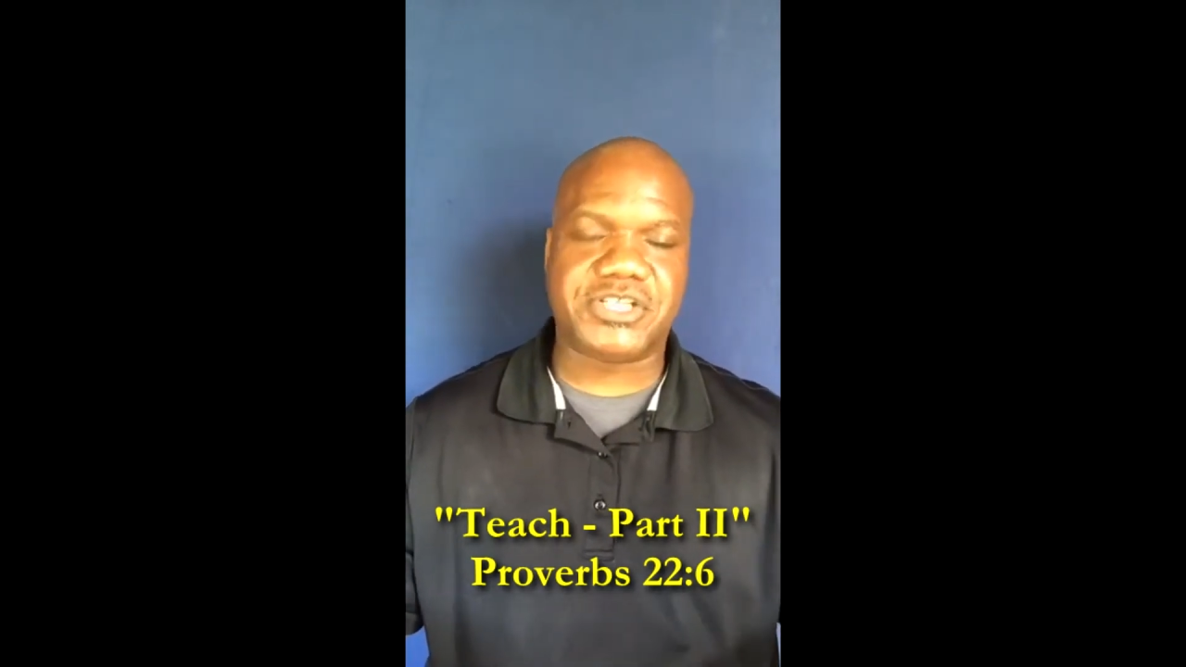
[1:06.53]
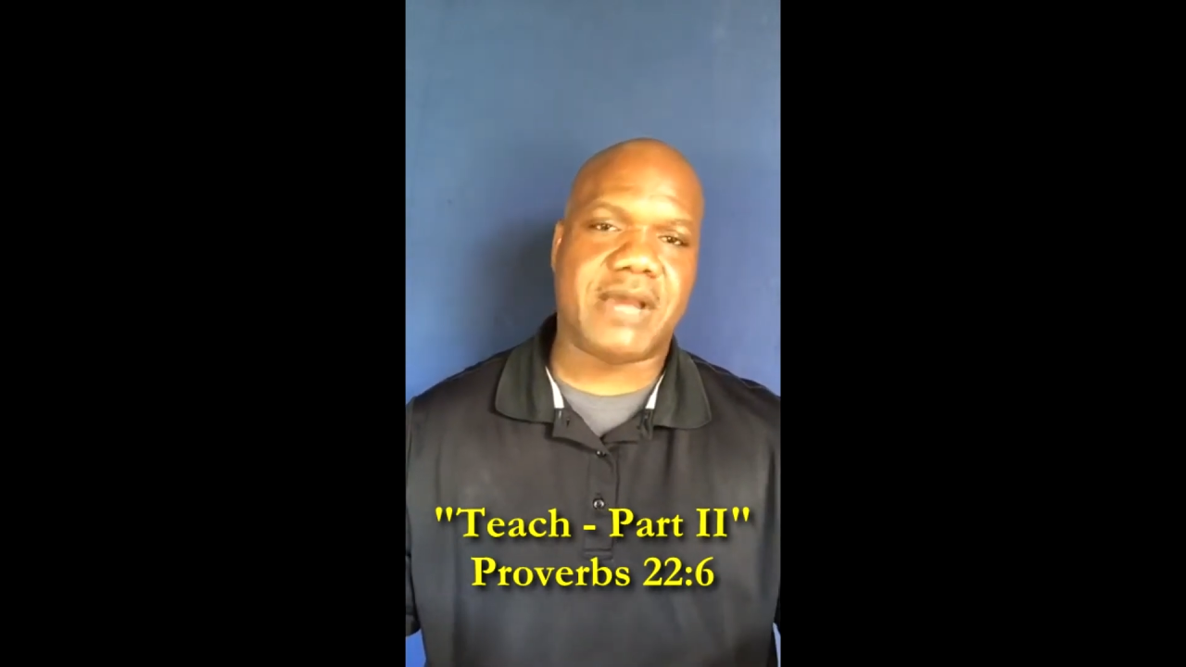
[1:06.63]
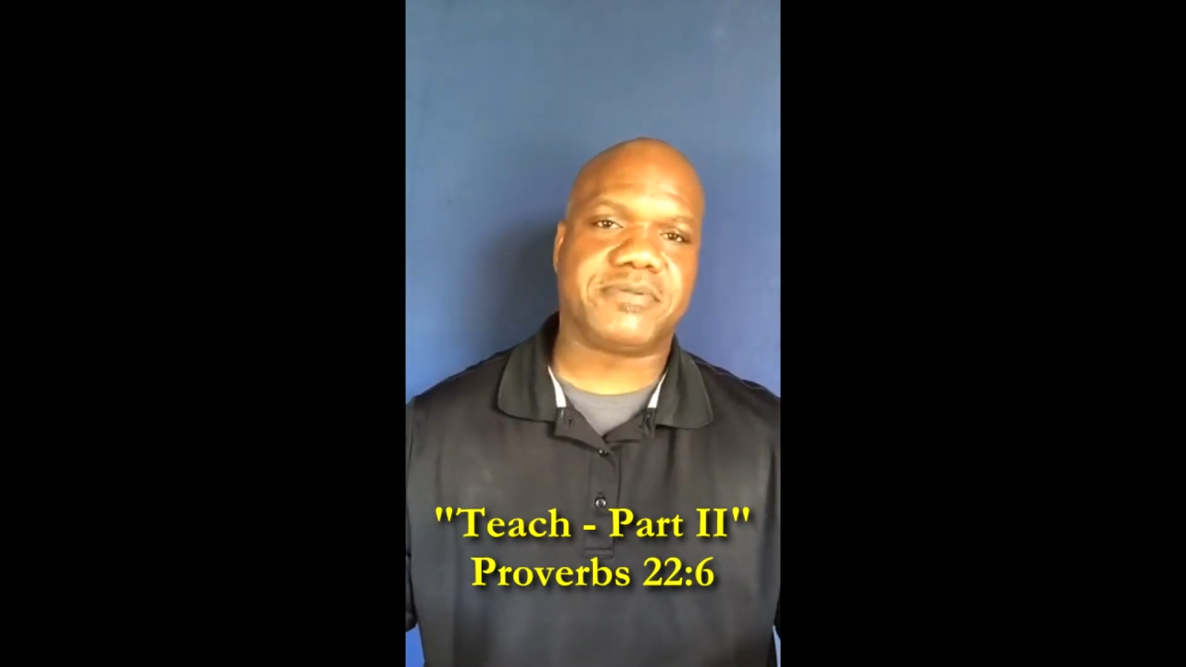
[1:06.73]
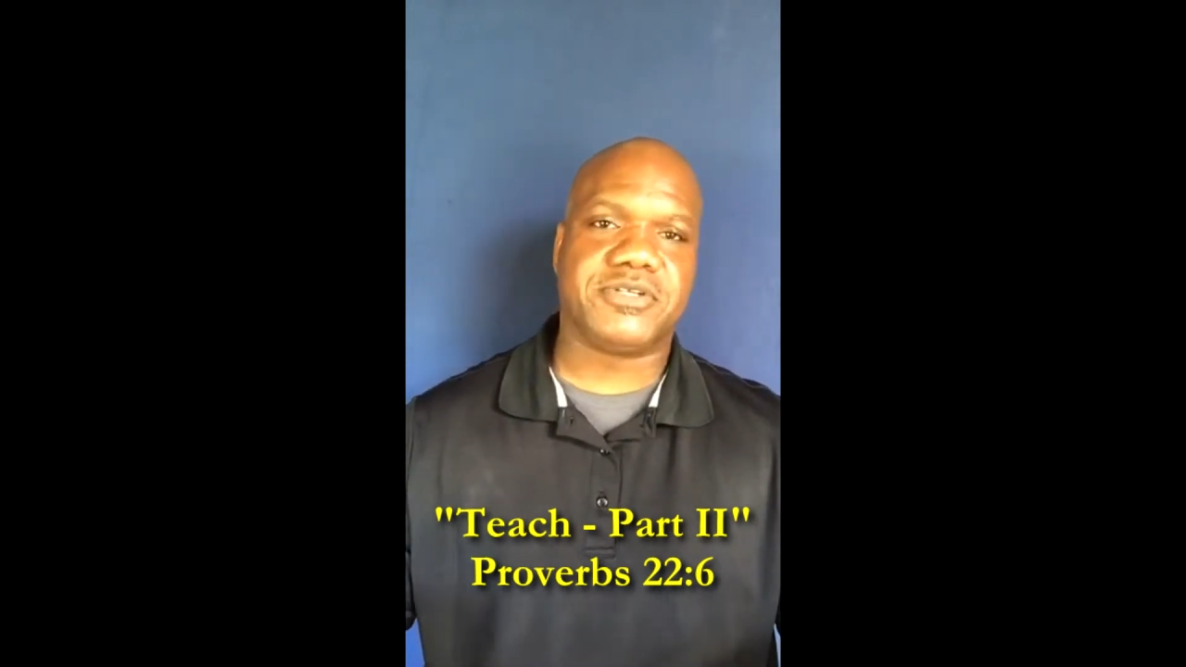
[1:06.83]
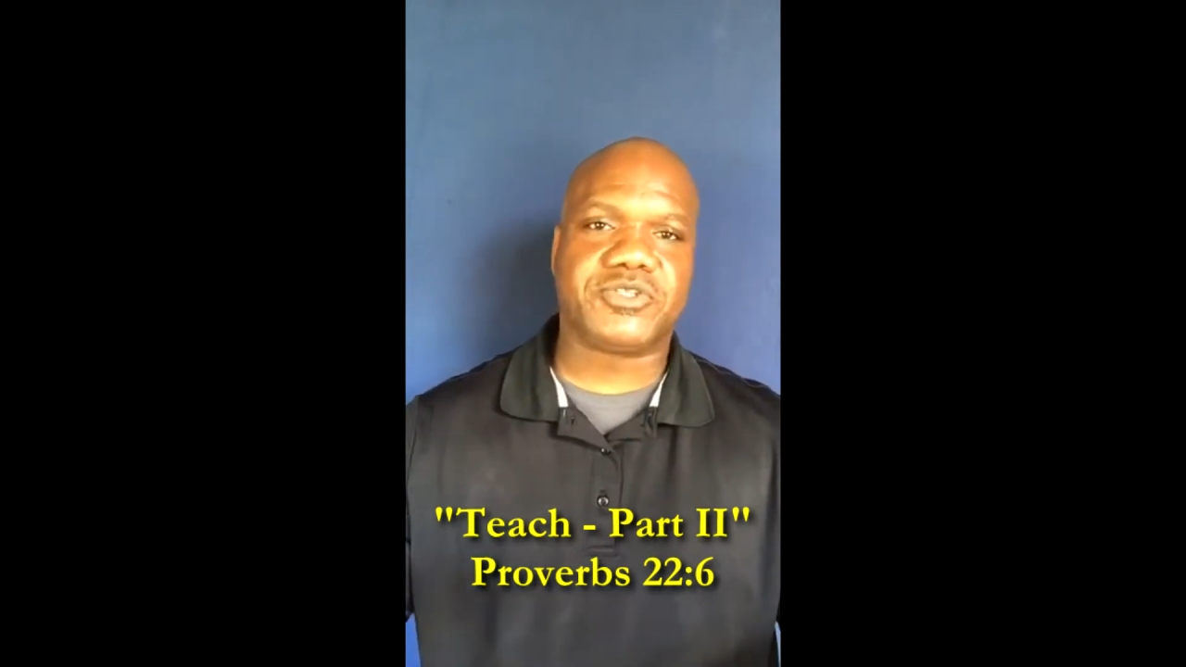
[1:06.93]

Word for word: chapter